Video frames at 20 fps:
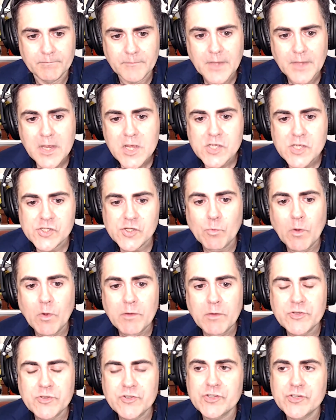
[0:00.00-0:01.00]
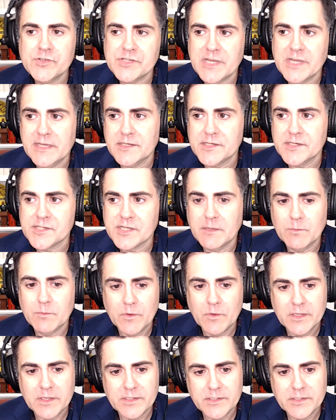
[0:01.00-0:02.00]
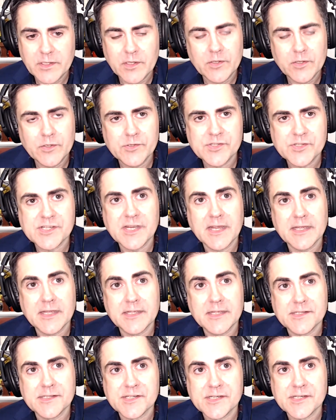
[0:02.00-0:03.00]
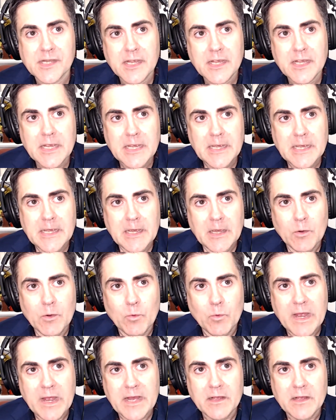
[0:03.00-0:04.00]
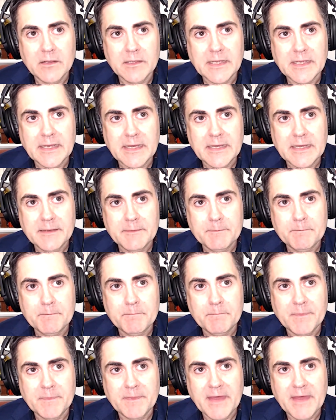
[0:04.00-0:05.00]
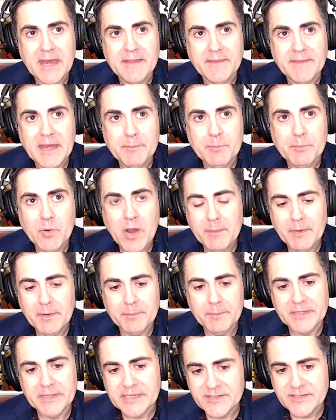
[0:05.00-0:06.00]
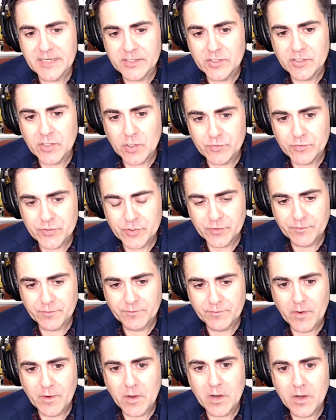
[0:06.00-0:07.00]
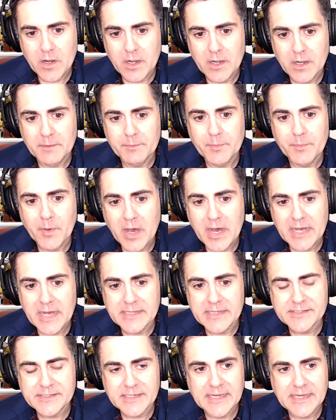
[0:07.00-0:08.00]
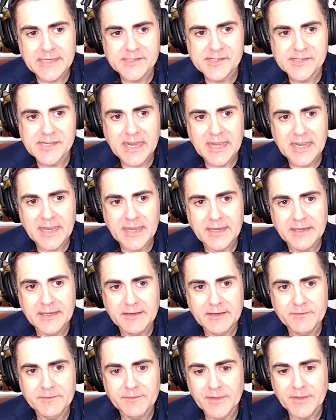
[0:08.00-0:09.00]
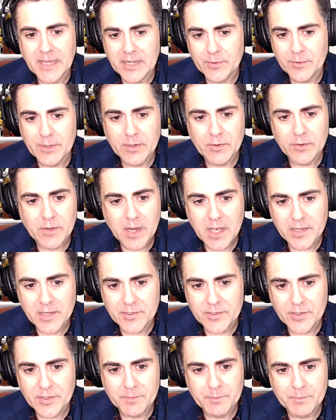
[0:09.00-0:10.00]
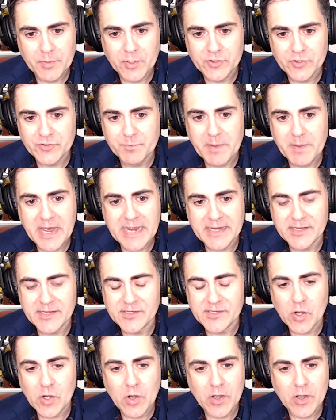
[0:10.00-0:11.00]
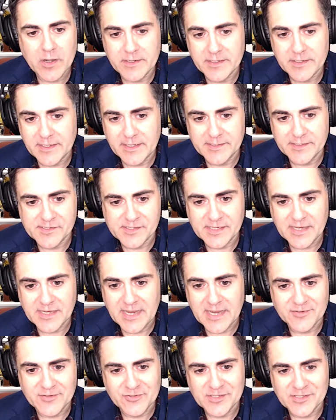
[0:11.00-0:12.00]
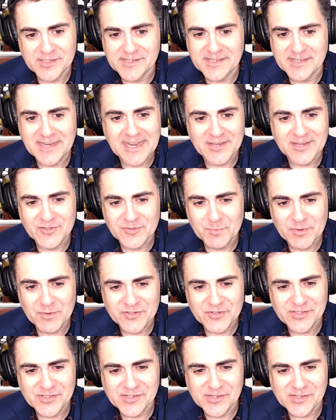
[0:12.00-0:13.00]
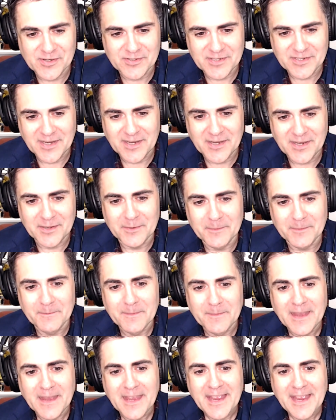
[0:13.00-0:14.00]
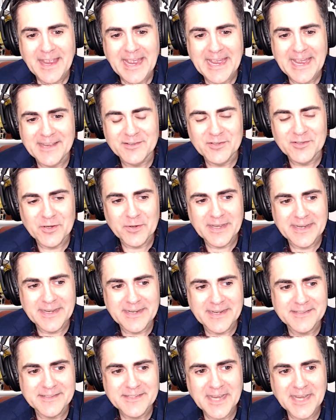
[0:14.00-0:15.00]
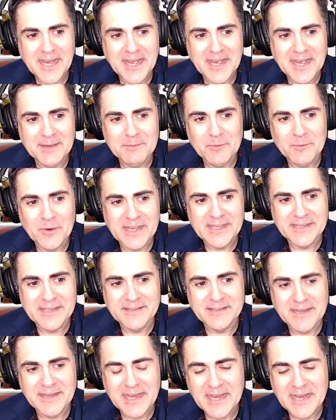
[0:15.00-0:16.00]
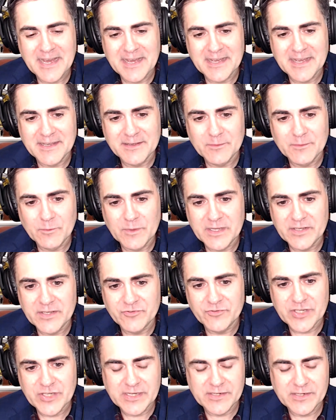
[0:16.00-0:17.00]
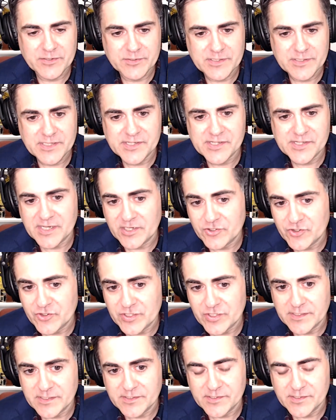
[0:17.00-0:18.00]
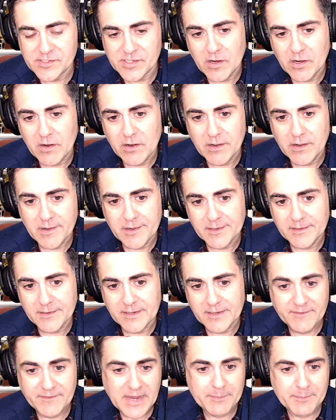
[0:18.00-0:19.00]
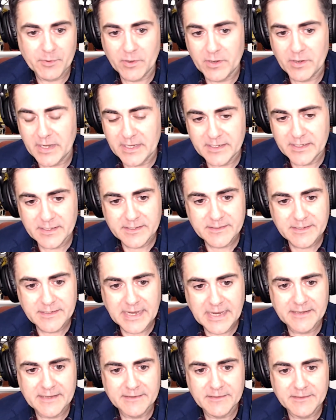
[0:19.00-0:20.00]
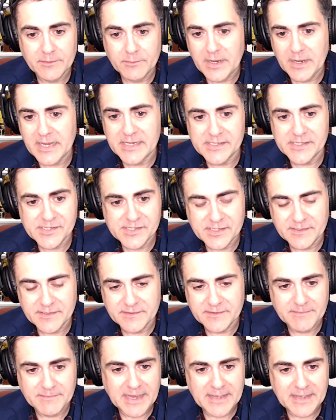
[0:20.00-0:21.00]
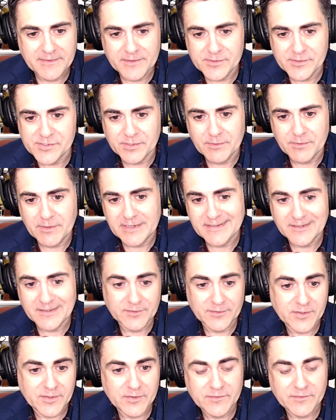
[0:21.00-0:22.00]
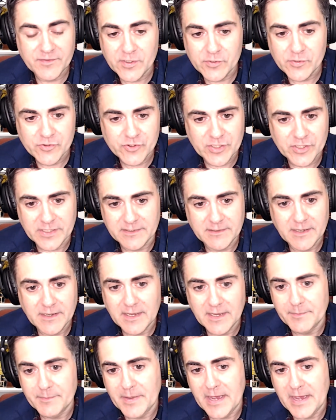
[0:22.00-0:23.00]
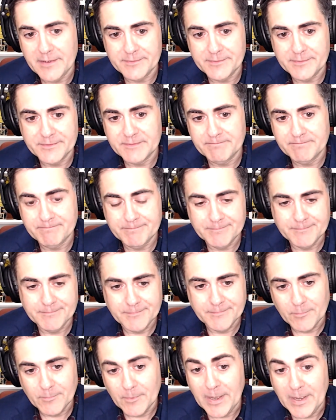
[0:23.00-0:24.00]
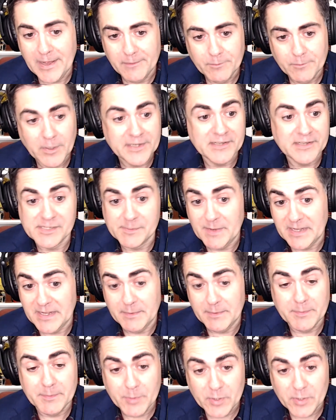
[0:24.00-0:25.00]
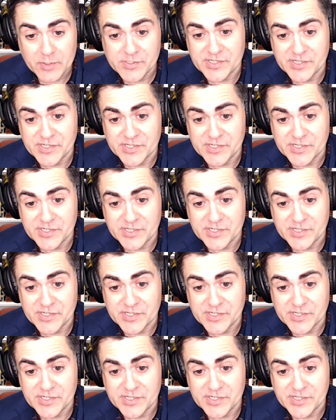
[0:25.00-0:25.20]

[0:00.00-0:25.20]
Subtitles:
So what would you say to someone who says, Well, that probably did go too far, but it's a Flannery O'Connor push back as hard against the age as the age pushes on you, and you're in a time when gender distinctions are evaporated and erased, and there's a great deal of confusion about, well, what does it mean to be a person